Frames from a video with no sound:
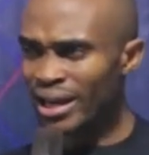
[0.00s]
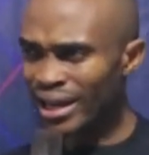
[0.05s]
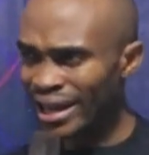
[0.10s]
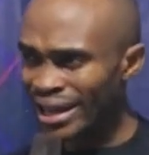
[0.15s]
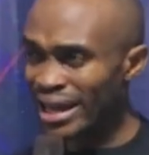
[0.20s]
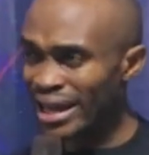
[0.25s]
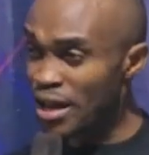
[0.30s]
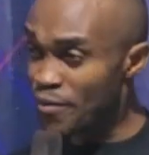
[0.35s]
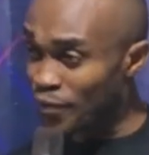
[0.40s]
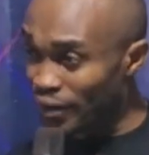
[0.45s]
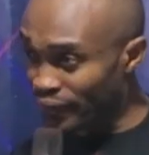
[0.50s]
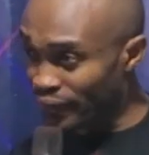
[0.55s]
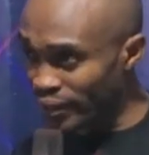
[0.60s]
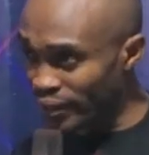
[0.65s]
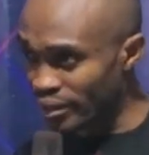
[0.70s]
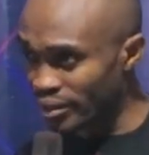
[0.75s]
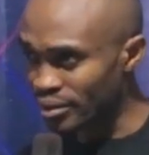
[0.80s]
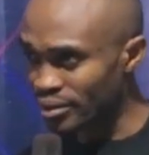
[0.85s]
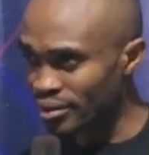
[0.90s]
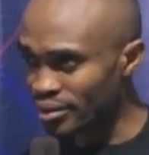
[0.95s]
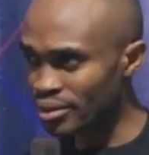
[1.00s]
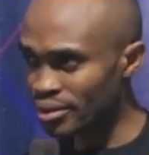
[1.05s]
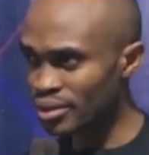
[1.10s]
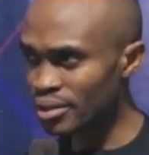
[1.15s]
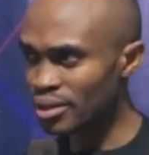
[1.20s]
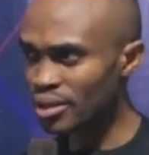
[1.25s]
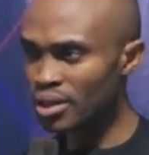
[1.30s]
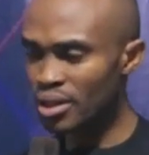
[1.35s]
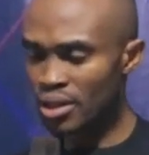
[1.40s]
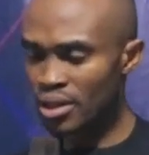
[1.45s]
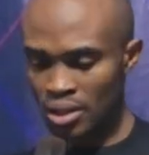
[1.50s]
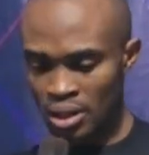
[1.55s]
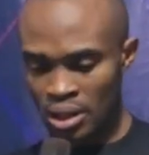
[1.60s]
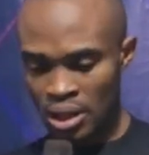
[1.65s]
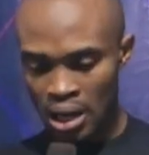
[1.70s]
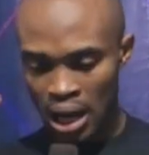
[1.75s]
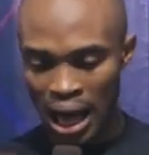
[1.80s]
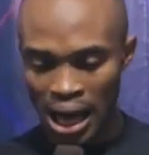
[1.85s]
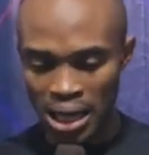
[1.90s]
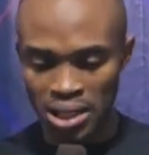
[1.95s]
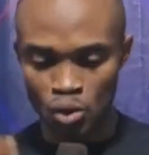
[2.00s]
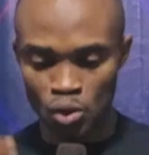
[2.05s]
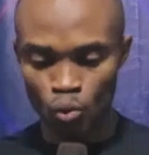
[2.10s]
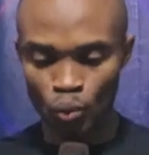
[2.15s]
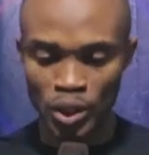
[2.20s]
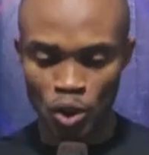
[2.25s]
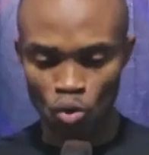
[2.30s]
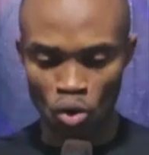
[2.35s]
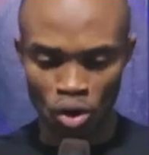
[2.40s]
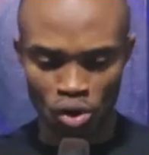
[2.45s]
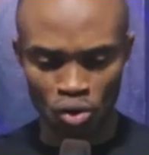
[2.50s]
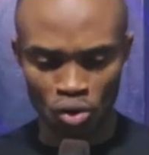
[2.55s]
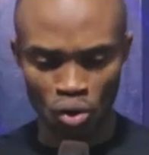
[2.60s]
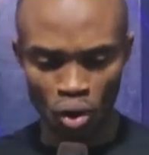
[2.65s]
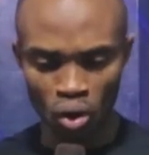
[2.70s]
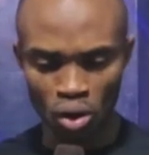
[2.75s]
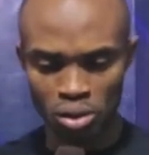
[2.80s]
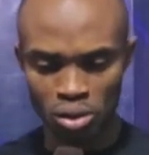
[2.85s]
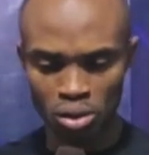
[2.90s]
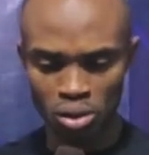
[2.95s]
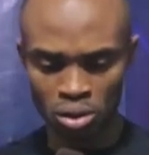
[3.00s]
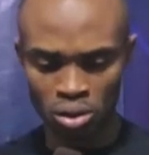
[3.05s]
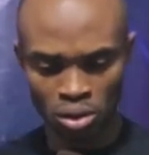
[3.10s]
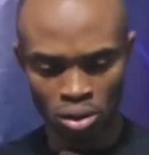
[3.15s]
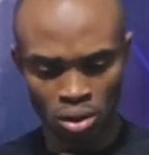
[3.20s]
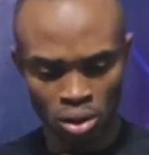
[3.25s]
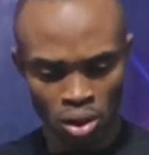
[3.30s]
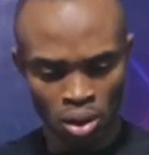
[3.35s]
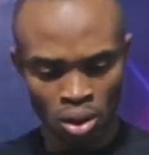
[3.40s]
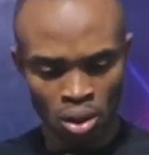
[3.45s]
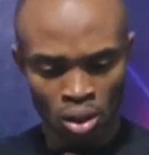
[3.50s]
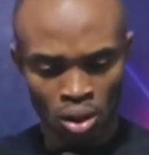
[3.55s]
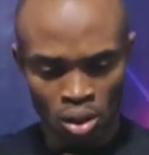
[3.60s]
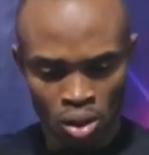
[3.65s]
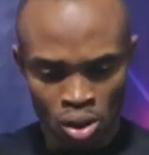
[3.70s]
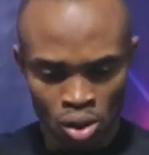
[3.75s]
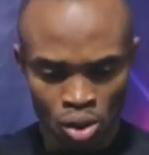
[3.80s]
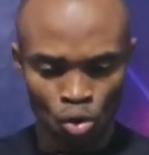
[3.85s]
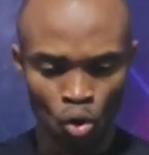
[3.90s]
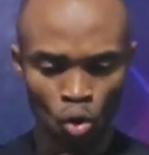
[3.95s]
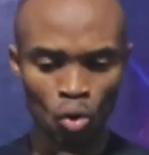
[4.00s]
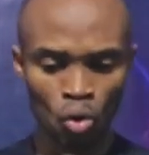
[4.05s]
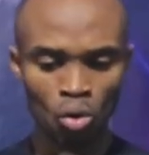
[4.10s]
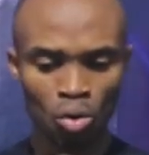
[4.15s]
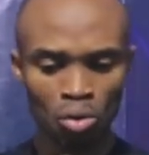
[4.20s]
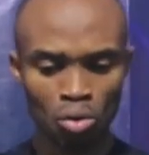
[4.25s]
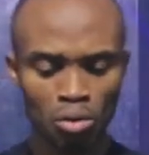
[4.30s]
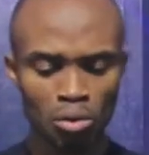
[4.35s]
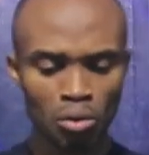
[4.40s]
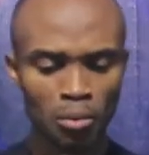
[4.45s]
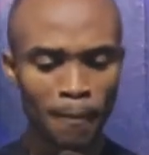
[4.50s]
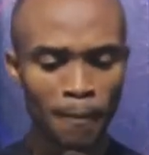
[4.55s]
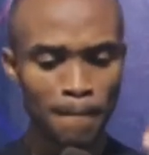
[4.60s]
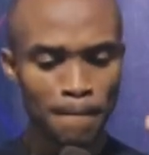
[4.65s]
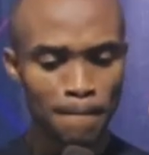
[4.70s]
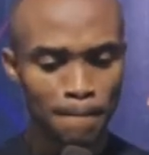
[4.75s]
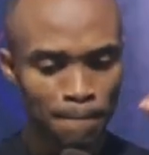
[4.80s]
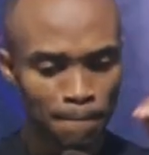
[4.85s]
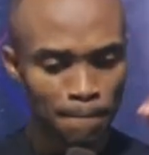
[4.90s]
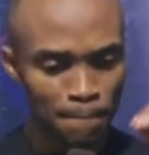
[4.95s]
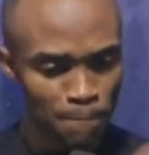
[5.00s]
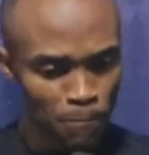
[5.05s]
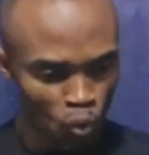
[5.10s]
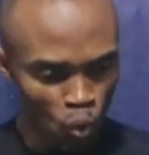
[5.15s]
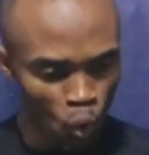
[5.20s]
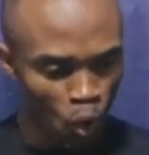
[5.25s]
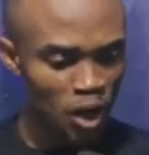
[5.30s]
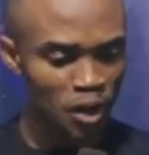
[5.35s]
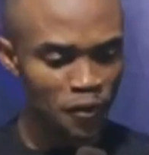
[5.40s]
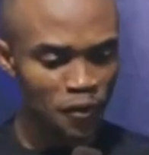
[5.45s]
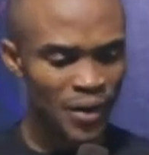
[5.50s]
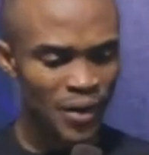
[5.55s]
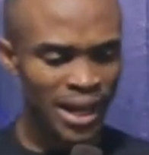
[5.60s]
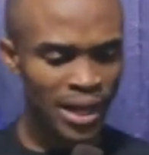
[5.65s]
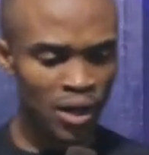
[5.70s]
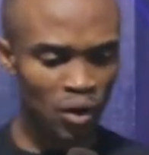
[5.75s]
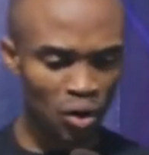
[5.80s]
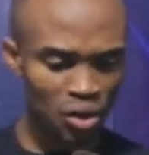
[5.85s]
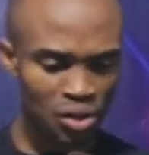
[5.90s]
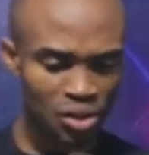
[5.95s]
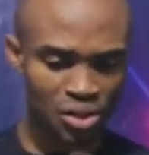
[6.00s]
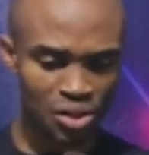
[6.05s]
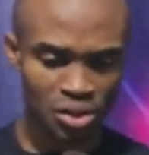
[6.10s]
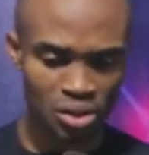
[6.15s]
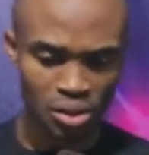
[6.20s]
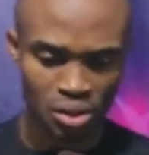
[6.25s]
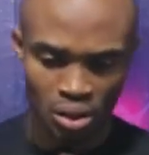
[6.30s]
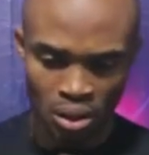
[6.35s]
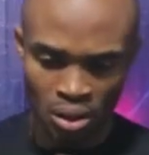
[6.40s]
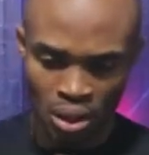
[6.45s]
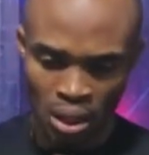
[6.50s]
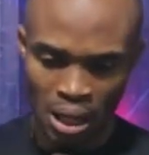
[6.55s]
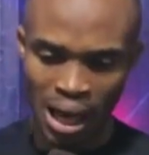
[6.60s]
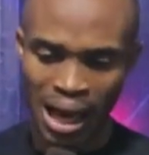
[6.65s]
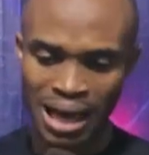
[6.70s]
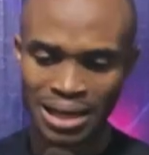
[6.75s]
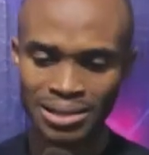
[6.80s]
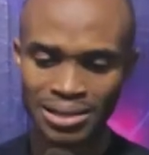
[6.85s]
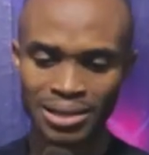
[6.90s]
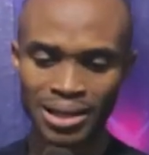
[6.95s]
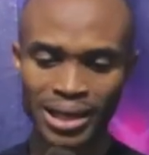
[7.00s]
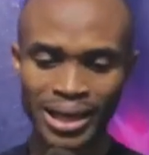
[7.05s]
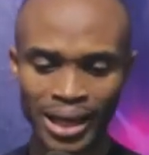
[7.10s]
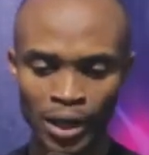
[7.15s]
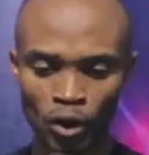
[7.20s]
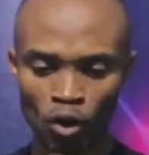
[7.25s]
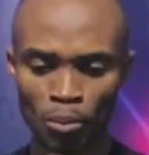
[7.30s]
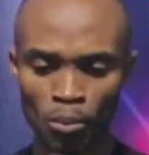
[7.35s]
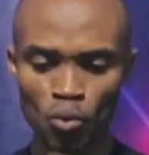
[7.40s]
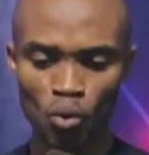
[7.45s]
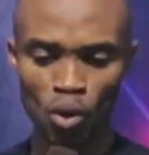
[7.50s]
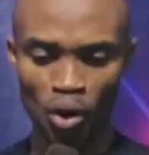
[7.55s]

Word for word: in everything as we trust god to qualify us as kingdom